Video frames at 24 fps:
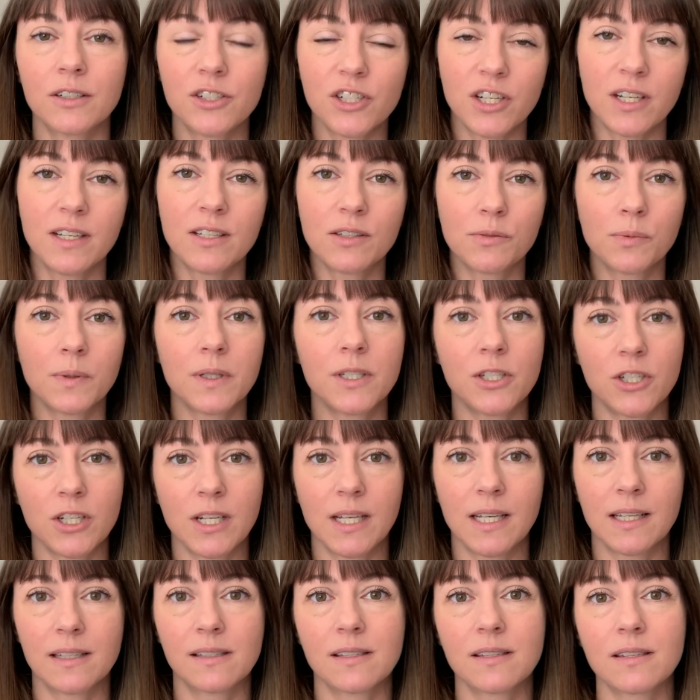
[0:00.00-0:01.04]
Jeans with
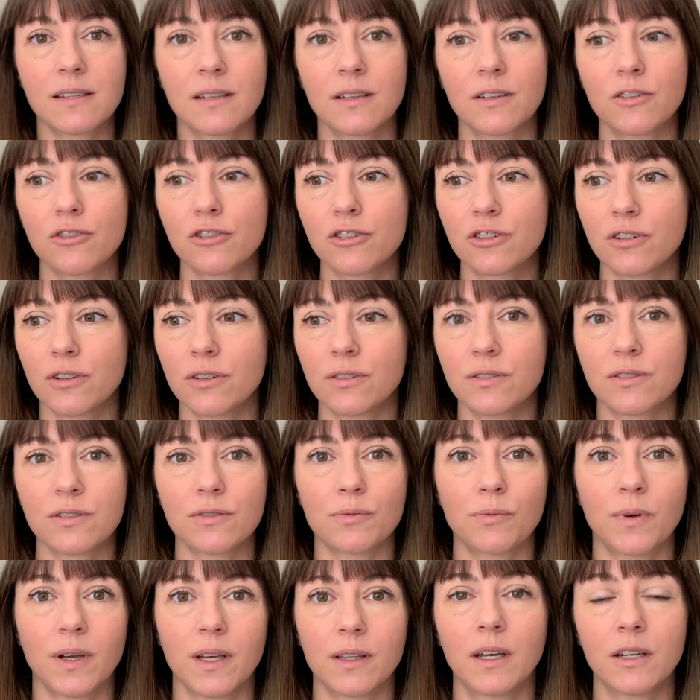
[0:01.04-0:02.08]
jeans,
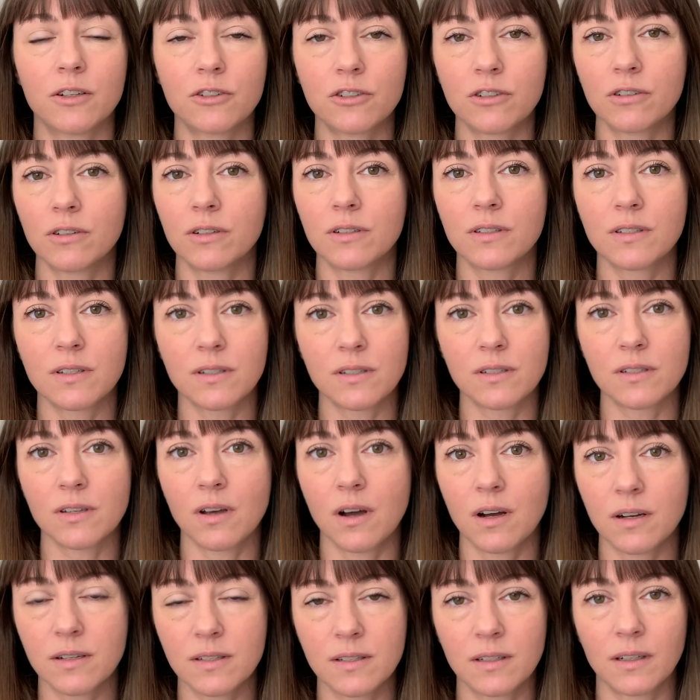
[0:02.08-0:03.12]
shirts with shirts,
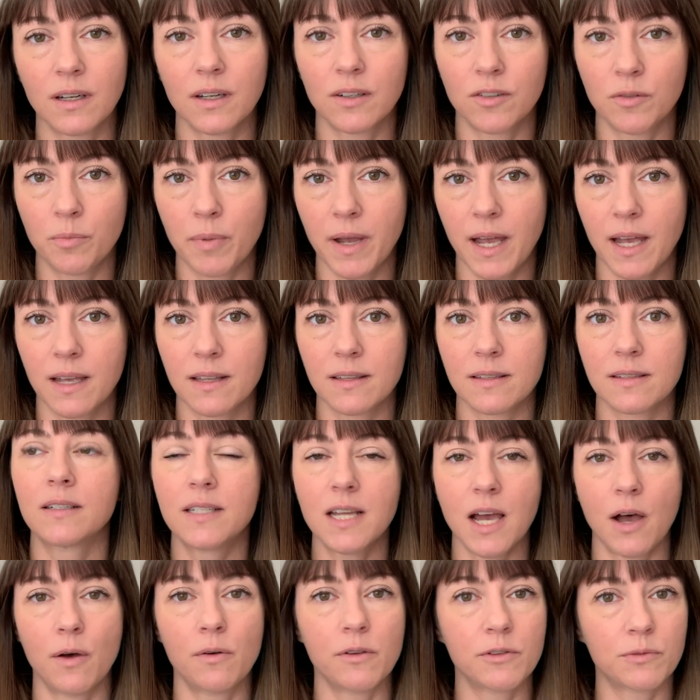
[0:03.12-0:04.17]
socks, underpants,
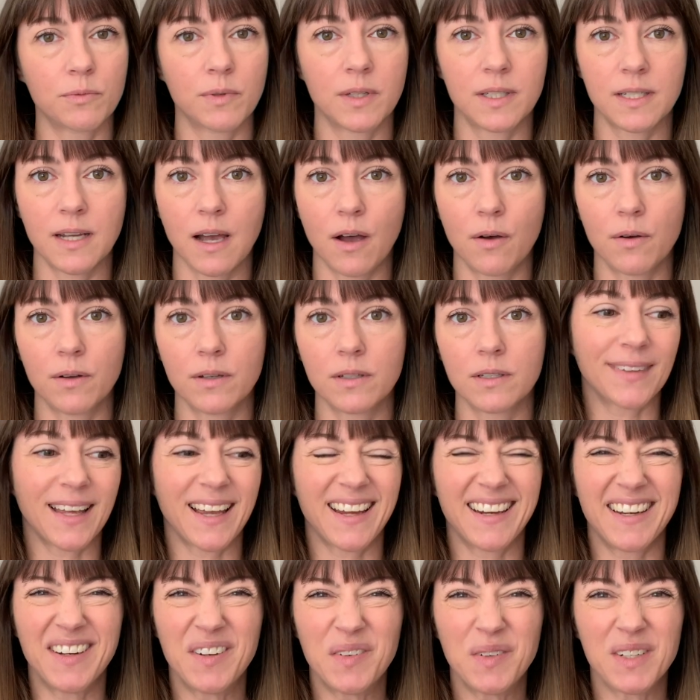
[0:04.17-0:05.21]
towels with towels.
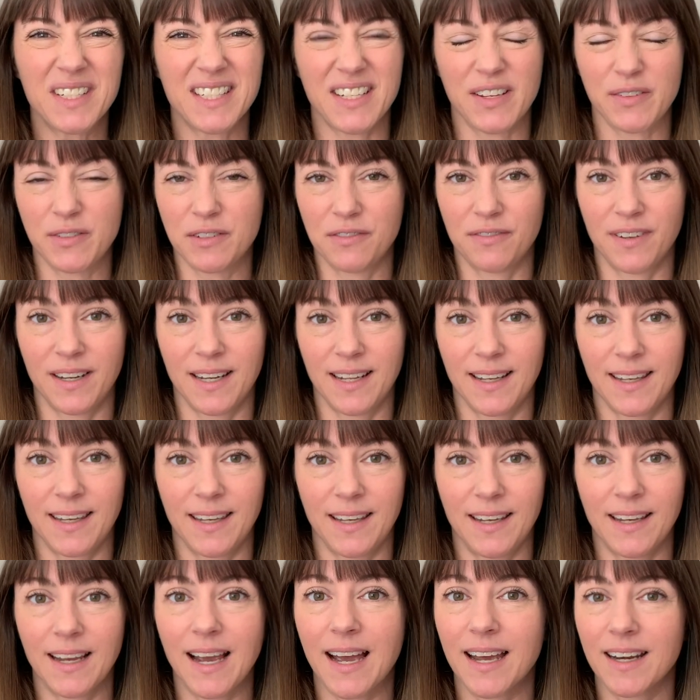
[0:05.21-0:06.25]
I know it sounds
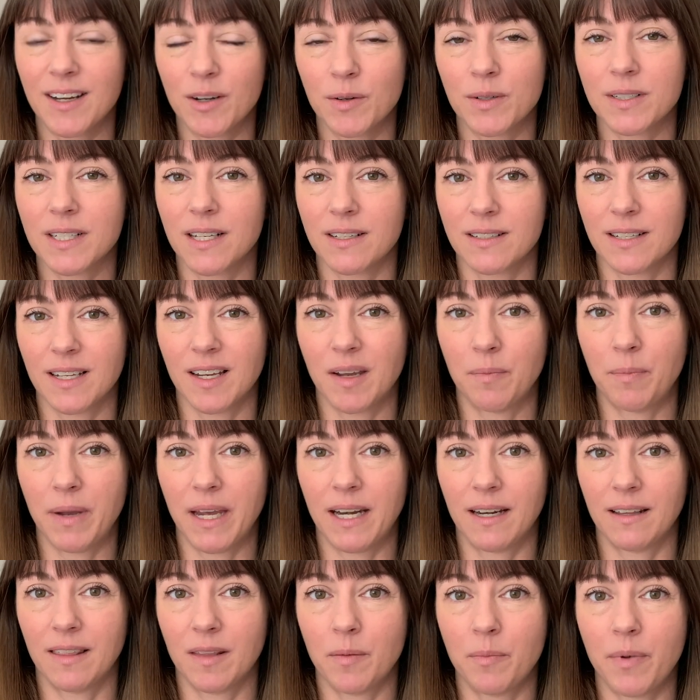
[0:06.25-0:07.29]
finicky. I know it sounds like a
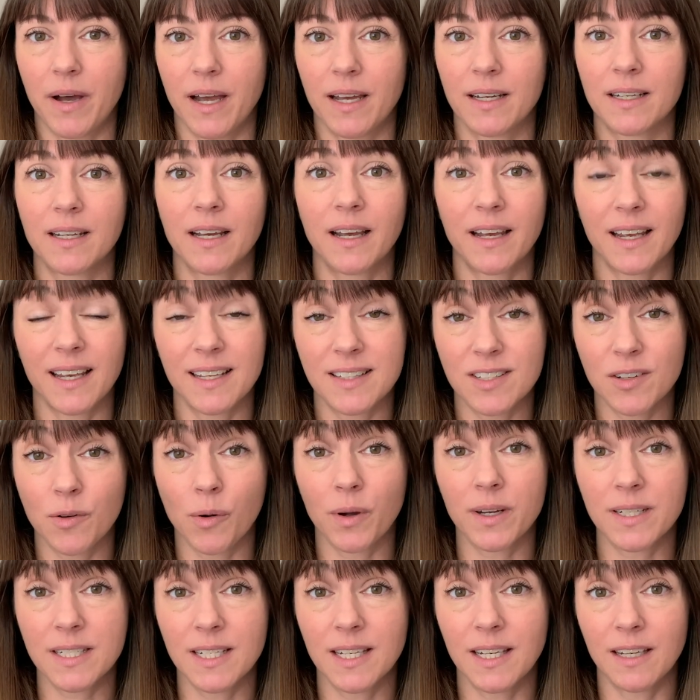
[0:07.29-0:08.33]
pain in the butt. It's
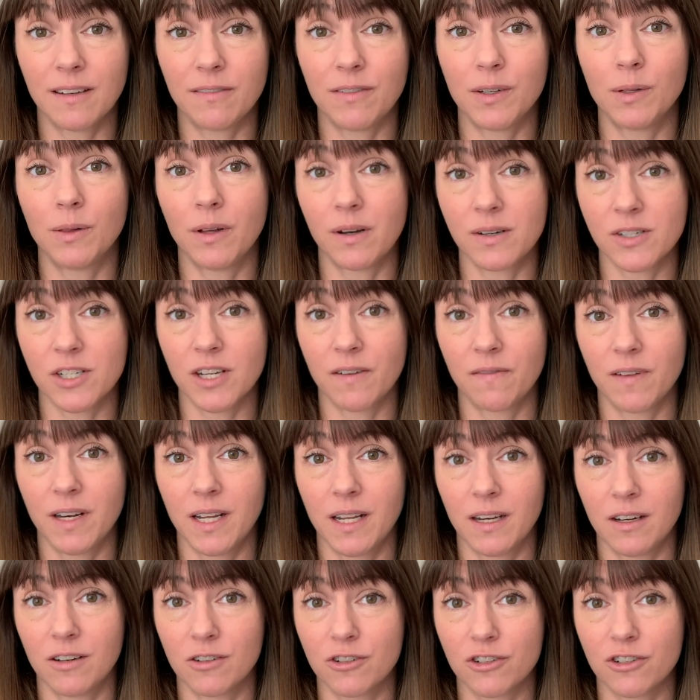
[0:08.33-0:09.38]
going to give you
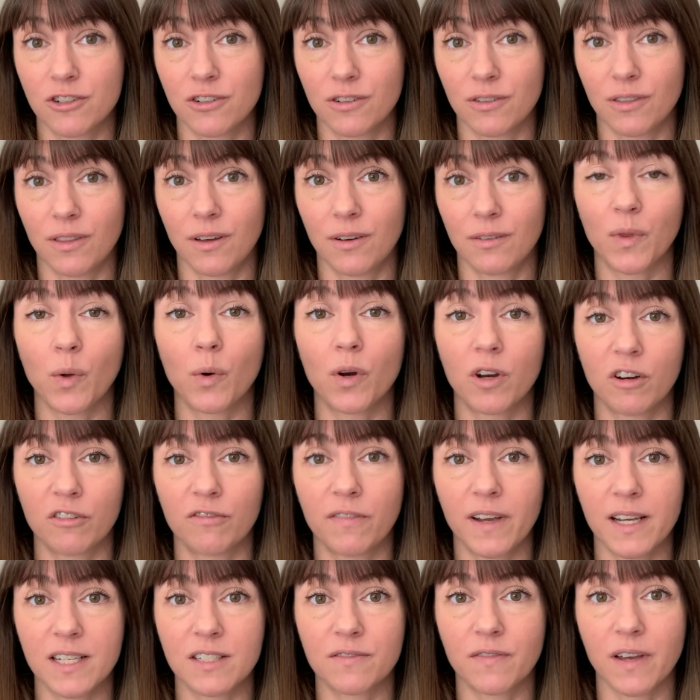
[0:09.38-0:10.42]
longevity in your shirt though, or your
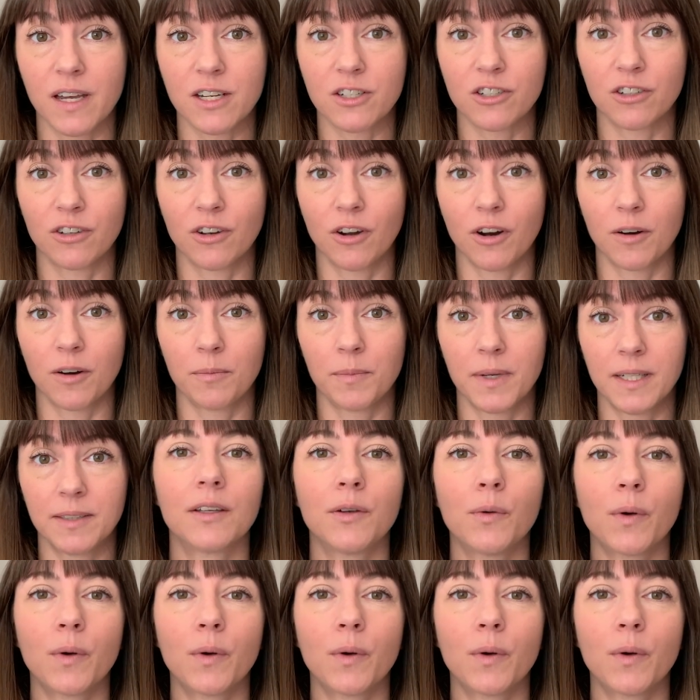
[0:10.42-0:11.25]
fast fashion garment.